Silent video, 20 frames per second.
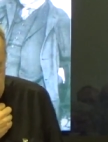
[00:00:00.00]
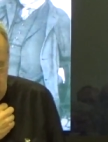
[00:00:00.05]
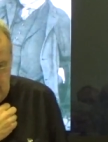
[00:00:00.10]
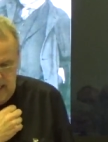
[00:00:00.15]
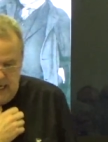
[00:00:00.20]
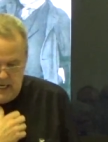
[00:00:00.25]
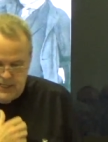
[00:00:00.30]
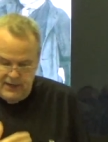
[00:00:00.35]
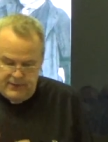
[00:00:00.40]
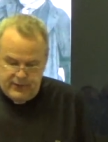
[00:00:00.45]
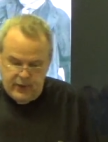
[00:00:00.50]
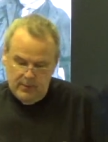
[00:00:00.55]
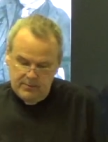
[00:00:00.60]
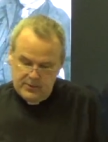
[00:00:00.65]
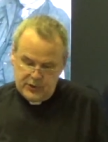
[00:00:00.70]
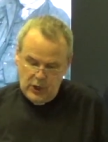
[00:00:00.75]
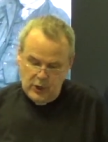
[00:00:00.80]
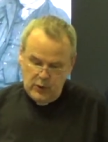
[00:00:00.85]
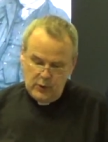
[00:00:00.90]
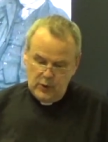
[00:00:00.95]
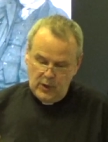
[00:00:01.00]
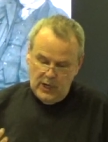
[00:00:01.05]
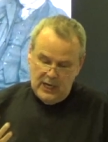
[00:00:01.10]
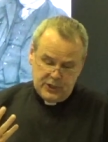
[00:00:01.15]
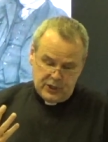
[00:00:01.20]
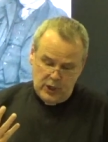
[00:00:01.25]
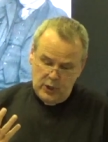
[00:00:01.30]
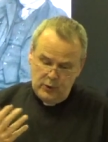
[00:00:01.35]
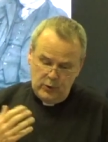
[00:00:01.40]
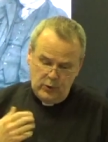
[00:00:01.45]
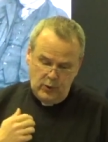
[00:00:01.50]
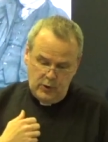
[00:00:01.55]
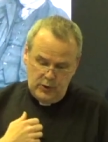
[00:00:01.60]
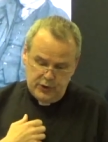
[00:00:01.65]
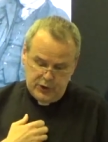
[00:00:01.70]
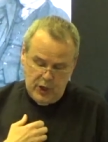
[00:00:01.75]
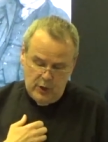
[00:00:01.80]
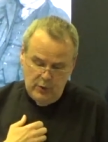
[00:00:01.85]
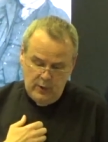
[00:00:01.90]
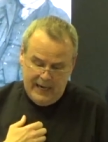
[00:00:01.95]
a letter from Joe, uh, Joe,
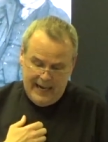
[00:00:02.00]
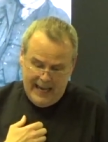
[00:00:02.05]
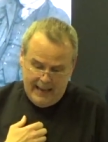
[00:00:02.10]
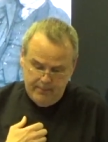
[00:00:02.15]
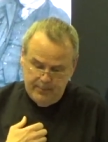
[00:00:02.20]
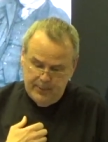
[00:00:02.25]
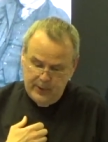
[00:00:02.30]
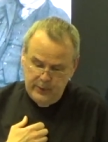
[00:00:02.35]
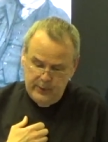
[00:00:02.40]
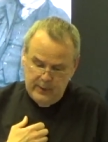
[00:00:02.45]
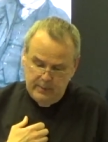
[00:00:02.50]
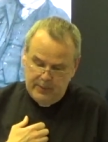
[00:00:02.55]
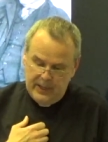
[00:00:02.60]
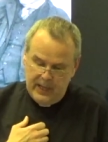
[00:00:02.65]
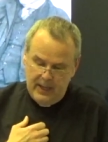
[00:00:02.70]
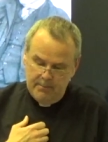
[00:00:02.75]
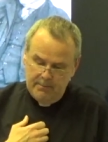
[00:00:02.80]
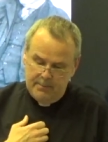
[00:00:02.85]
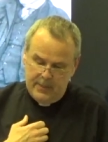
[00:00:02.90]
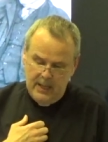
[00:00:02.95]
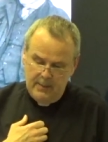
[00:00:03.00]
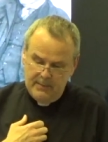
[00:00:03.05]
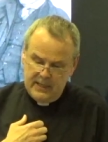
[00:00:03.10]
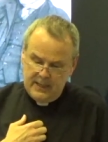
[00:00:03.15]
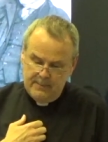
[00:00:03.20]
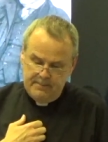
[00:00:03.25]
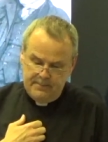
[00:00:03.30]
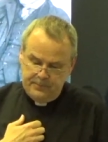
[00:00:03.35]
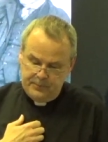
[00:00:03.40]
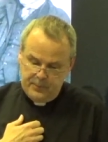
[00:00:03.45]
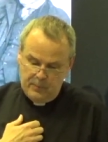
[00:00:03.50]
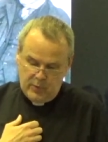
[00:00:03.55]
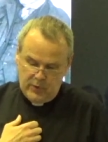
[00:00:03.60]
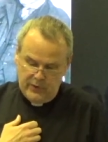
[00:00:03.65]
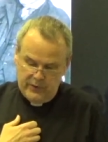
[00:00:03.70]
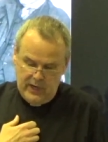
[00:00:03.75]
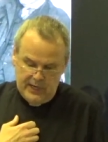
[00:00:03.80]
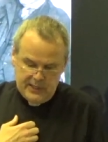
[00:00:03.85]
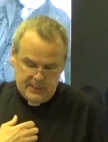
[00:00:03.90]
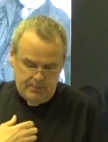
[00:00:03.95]
Joan Lamplew in Birmingham
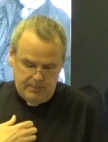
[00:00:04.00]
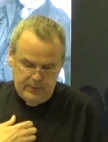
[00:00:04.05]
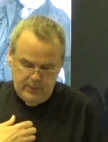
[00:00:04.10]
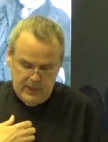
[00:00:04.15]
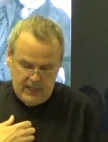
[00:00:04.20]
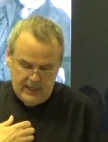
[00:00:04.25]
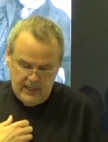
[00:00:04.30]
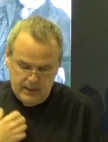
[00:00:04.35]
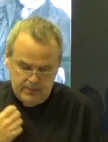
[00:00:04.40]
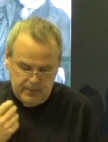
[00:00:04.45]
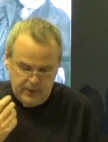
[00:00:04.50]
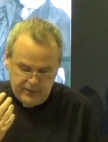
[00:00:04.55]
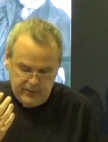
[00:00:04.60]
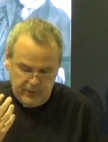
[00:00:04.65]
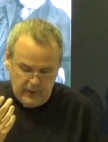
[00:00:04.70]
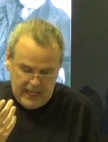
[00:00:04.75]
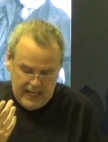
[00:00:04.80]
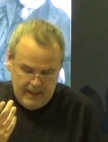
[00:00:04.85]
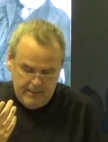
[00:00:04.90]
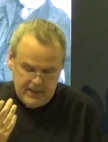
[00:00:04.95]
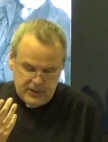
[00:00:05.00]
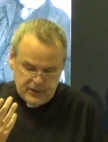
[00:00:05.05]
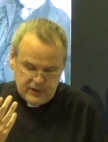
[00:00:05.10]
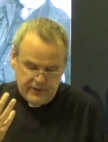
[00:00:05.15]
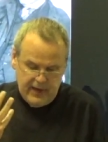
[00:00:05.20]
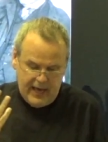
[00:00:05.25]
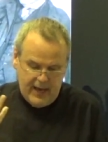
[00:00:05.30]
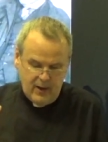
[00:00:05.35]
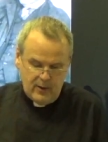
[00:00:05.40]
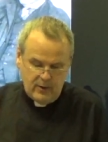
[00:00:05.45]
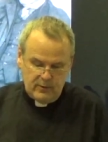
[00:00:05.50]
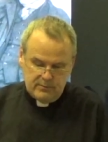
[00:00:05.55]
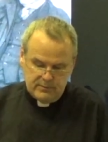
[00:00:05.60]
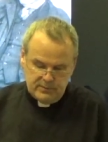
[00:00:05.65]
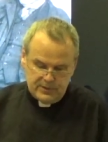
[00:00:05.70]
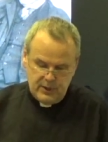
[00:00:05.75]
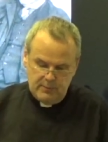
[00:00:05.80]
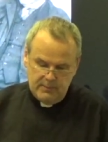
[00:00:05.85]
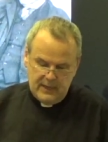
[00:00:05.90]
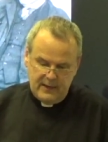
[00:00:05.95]
provides another beautiful image of how
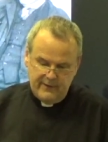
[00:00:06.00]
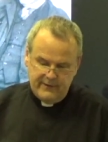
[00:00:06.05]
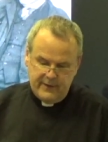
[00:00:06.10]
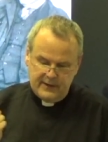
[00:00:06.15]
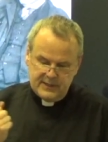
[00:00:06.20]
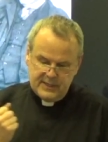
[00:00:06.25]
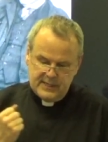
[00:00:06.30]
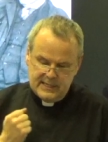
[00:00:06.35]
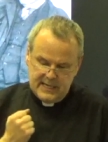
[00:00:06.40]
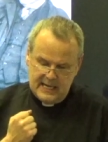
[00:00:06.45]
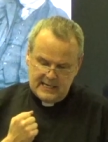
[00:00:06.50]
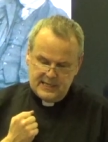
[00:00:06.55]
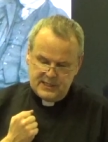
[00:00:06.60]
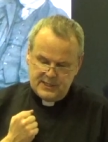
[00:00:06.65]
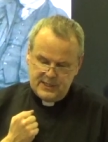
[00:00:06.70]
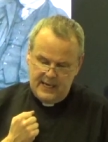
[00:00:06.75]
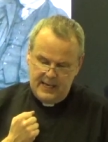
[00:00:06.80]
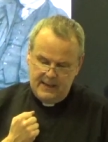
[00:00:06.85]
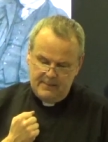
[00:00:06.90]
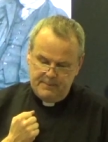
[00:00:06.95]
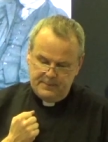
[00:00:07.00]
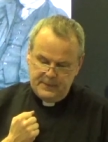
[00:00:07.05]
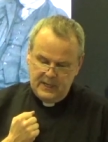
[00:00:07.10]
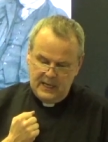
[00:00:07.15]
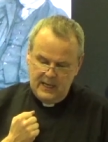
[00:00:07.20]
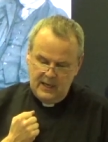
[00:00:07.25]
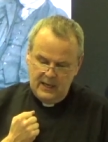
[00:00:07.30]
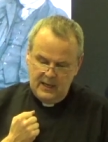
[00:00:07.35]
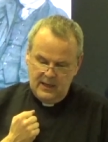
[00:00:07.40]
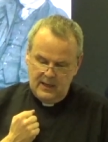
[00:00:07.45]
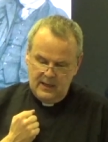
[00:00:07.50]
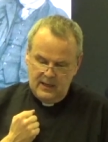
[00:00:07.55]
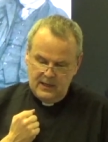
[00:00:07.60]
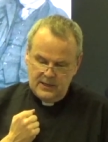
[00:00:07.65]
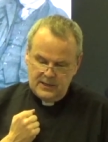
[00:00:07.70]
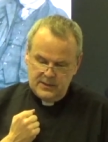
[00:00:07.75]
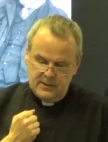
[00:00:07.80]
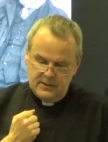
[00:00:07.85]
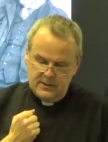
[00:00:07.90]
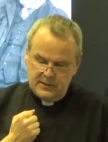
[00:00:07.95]
so many felt indebted to him.
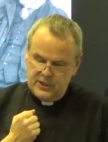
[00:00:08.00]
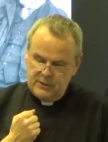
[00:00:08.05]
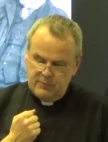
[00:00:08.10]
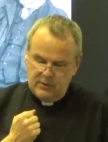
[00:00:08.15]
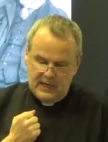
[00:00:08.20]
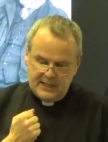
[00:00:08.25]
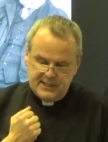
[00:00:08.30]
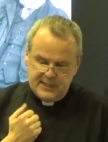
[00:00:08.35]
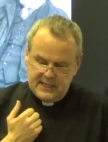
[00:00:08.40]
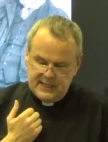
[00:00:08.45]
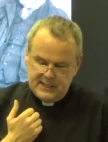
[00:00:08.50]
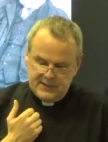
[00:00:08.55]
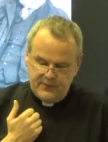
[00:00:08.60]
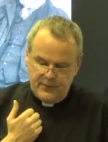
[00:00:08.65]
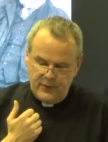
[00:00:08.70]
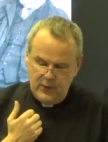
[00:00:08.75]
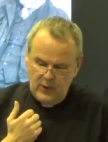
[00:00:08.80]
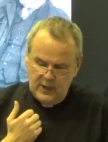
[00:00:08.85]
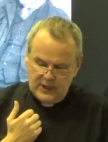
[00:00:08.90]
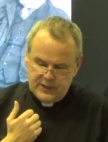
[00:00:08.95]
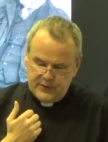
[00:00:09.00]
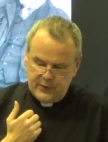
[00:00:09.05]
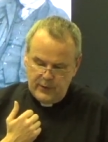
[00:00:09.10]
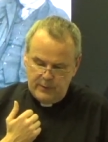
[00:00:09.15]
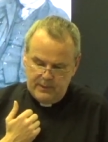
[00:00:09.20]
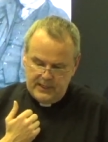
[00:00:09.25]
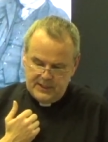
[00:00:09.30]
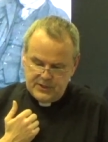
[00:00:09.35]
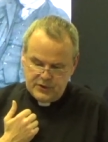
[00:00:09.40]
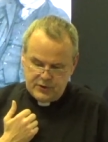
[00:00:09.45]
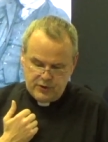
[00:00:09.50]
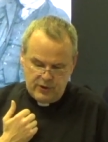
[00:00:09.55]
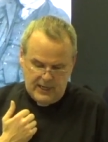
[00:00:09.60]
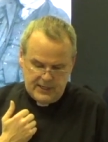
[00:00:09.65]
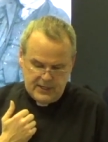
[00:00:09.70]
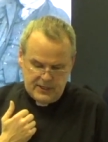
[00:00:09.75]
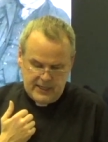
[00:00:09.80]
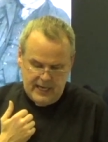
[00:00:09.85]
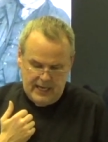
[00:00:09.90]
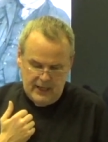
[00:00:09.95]
She writes, It's foolish for me to try
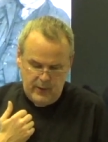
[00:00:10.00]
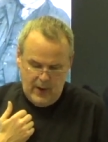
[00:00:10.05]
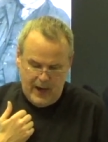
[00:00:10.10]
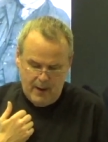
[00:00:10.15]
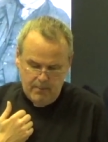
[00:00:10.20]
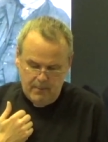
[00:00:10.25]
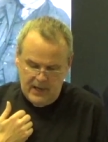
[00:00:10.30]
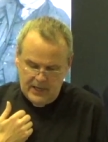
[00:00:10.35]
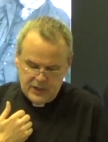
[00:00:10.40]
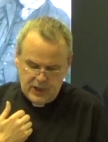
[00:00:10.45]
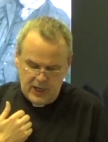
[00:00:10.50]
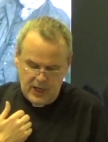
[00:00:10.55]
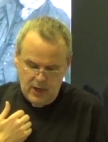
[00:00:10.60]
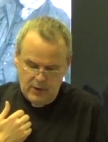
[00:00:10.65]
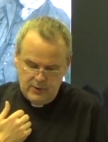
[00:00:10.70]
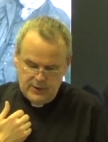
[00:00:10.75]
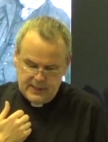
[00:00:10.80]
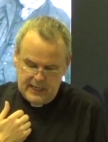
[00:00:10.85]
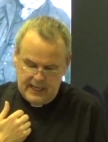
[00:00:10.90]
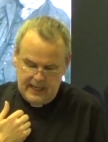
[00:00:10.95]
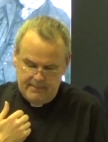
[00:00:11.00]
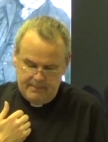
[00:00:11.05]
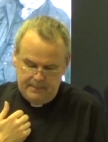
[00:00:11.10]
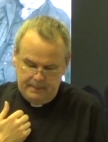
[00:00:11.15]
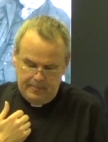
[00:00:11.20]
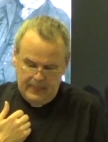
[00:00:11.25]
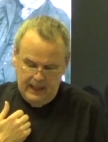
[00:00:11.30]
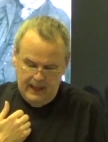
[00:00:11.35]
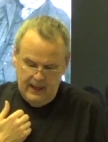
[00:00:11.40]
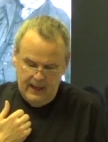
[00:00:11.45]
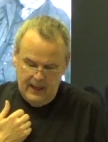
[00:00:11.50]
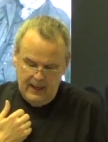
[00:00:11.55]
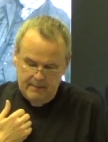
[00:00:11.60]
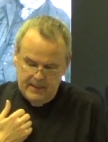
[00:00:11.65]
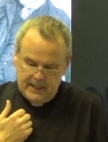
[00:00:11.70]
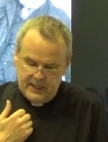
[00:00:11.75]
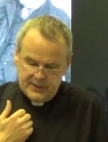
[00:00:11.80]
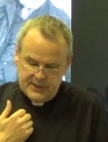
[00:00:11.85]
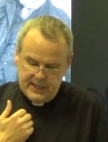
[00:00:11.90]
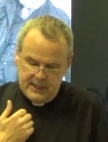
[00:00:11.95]
to tell you how much I owe to him,
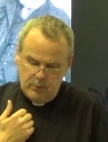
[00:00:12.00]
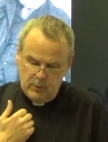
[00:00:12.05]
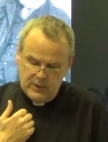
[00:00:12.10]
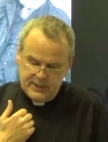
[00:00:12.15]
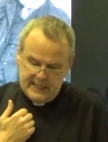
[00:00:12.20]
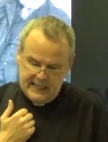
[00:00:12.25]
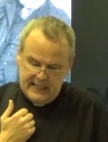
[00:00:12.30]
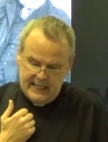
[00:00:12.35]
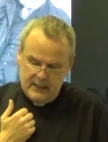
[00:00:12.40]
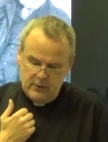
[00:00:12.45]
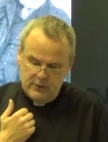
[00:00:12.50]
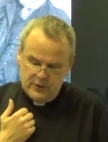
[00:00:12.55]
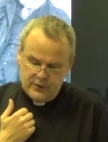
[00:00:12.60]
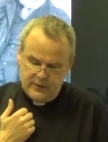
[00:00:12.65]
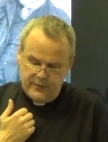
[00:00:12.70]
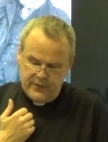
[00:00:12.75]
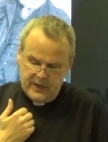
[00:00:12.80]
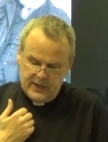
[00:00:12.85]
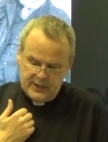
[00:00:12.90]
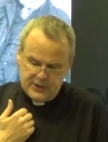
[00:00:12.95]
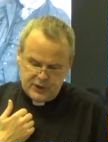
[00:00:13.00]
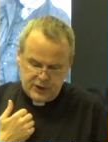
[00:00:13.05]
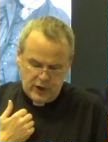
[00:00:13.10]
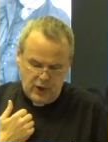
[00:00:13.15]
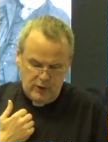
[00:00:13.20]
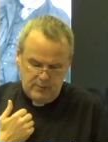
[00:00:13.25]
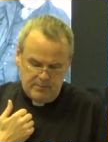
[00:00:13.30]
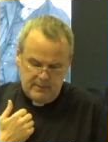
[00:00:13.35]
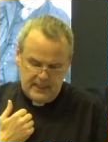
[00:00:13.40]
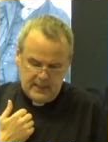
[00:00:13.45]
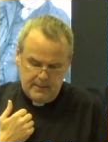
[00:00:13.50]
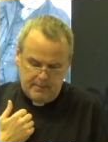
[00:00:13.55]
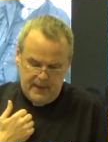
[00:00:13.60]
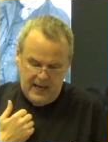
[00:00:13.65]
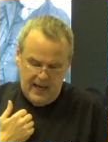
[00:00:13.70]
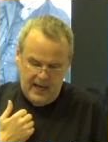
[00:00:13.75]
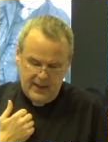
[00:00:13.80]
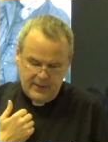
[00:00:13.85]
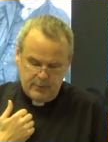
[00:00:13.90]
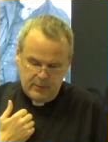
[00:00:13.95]
because it was he who first showed me the
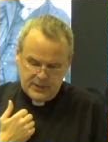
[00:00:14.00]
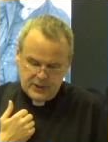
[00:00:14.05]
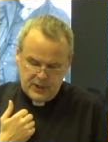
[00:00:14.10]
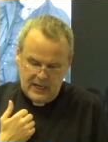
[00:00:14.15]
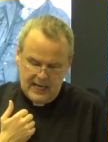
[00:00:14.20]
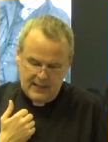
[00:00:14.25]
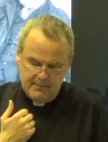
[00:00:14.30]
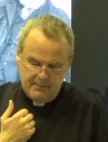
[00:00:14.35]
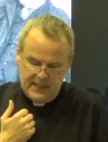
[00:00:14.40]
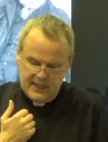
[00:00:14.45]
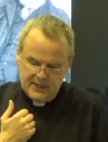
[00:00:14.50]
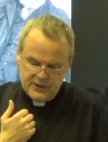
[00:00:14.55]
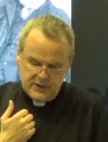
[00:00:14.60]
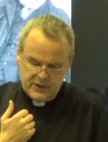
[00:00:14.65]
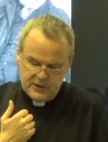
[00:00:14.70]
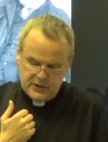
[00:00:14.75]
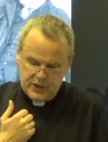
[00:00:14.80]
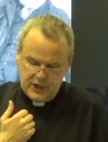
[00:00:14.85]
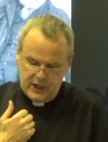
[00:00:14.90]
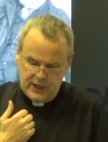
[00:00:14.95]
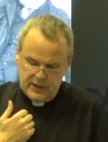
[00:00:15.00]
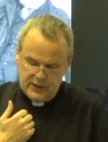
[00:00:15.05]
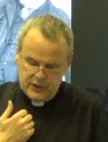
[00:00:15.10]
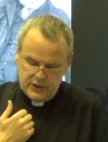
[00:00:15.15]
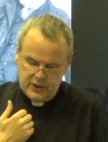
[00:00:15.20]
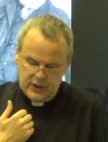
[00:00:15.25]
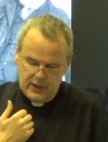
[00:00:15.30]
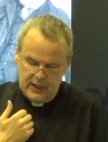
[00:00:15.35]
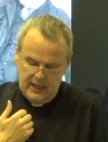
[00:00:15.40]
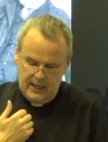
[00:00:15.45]
path which led me into the church.